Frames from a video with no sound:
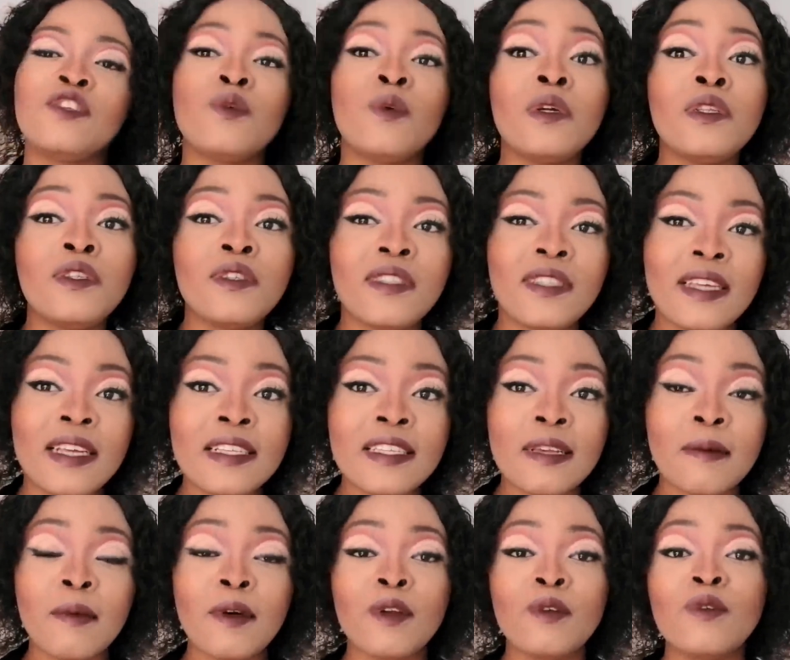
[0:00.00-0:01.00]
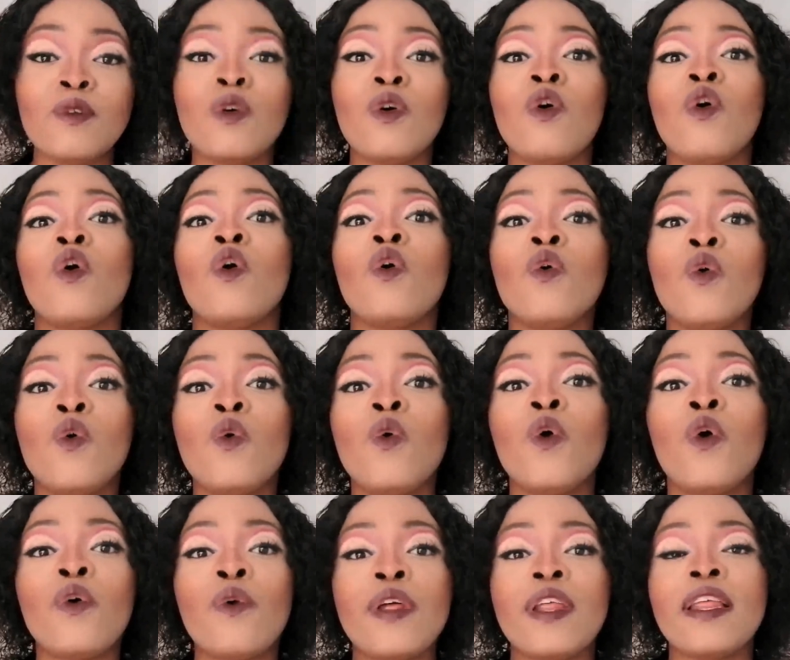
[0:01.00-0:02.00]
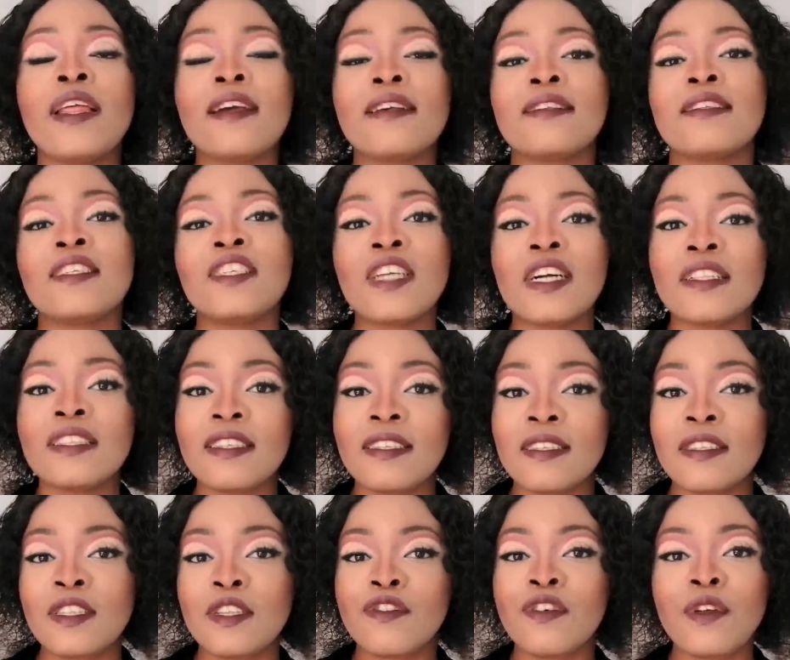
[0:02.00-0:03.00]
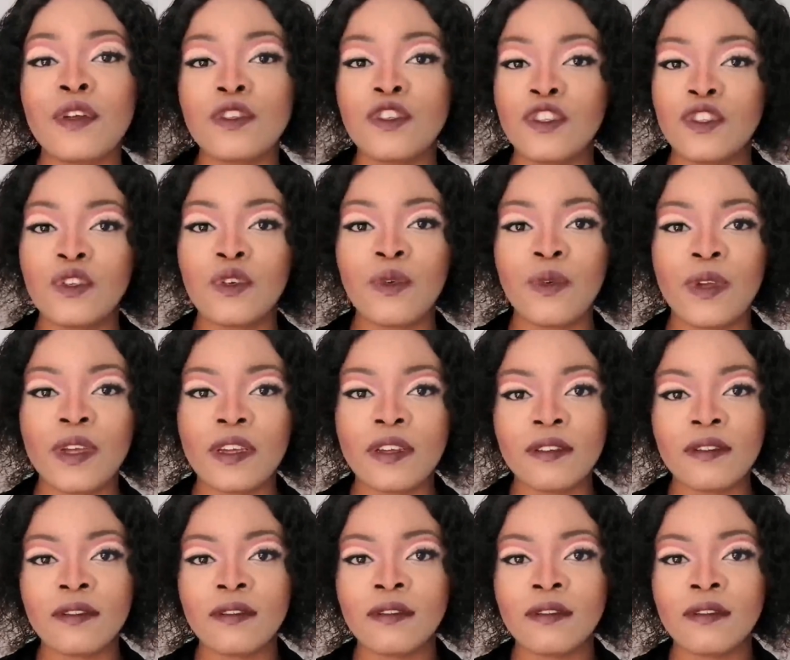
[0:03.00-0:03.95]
when you date someone who already has a child, is a different story.